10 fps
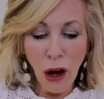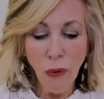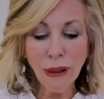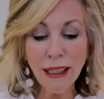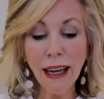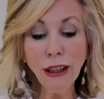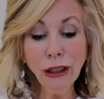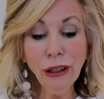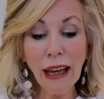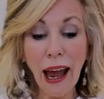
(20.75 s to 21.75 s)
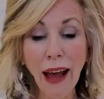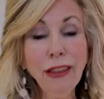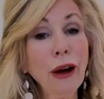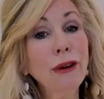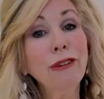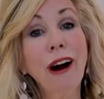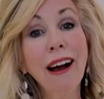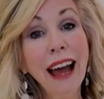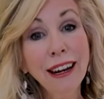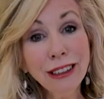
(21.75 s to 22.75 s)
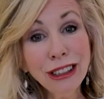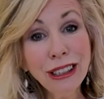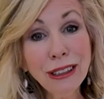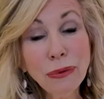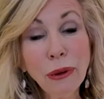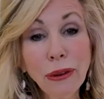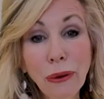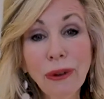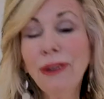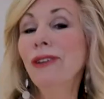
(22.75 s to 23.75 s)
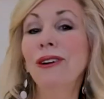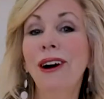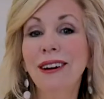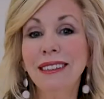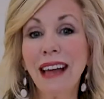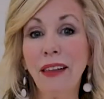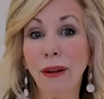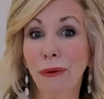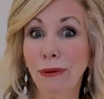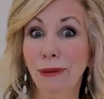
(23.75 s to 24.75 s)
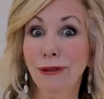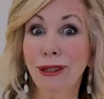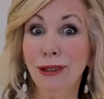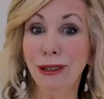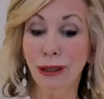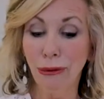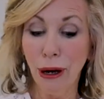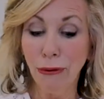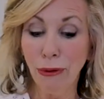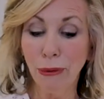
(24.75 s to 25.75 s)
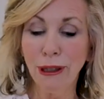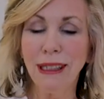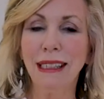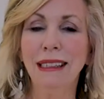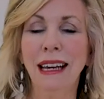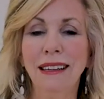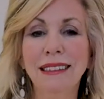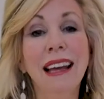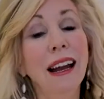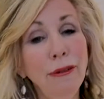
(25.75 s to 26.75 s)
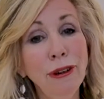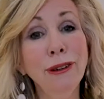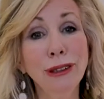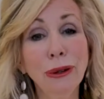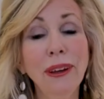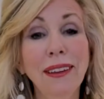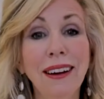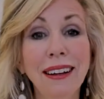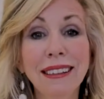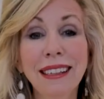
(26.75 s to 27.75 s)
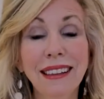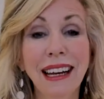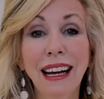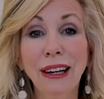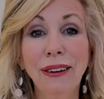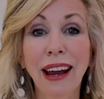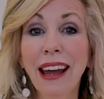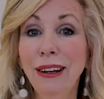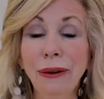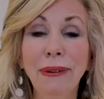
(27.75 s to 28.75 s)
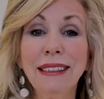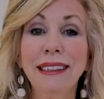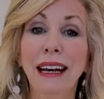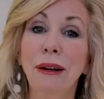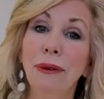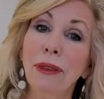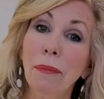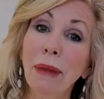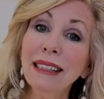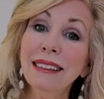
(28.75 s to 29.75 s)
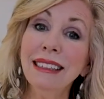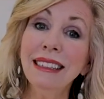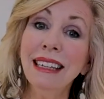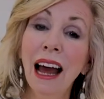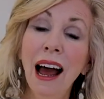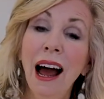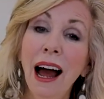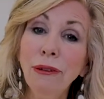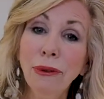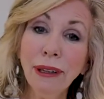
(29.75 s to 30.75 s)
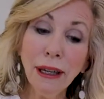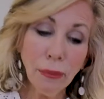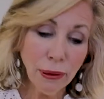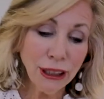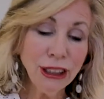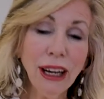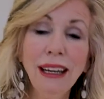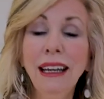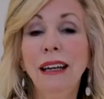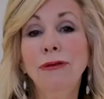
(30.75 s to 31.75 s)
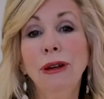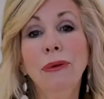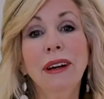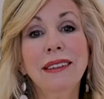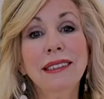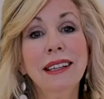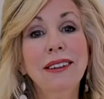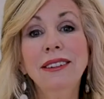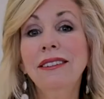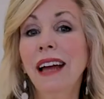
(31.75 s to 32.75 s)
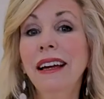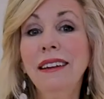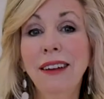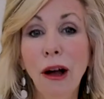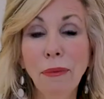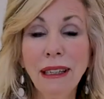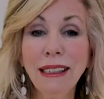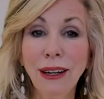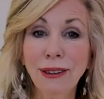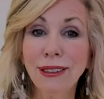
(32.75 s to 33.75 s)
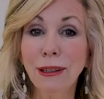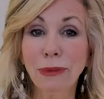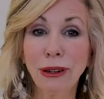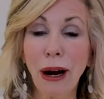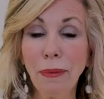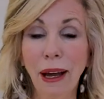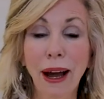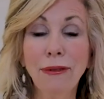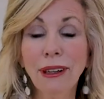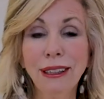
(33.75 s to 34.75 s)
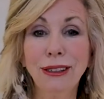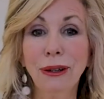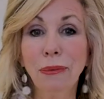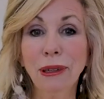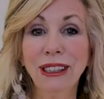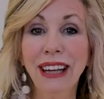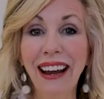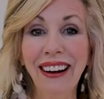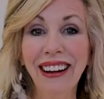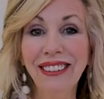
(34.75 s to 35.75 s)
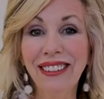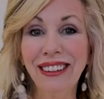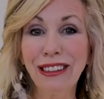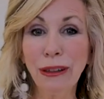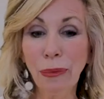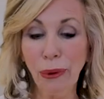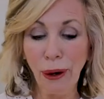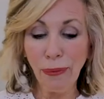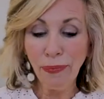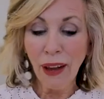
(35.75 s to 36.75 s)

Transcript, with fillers: we'll take a look at the overall energies with the oracle cards, and then we'll move to the tarot for more details. And if you're enjoying the content that I create or resonating with the message, I'd really appreciate it if you would consider like, commenting, or subscribing. I really do appreciate all of your support.